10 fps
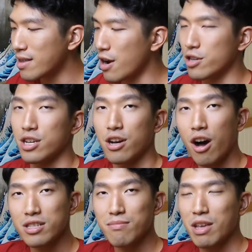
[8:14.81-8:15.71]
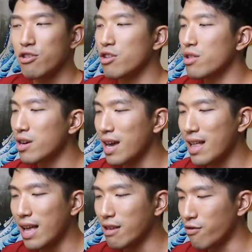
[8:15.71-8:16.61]
there is a concept that you need to look
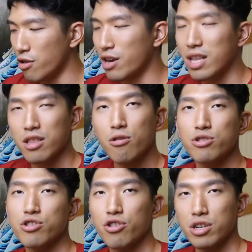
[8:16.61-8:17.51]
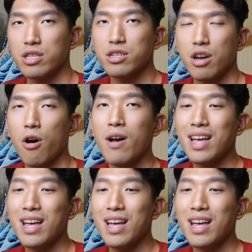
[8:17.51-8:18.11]
at, and if you look at those, you're good to go.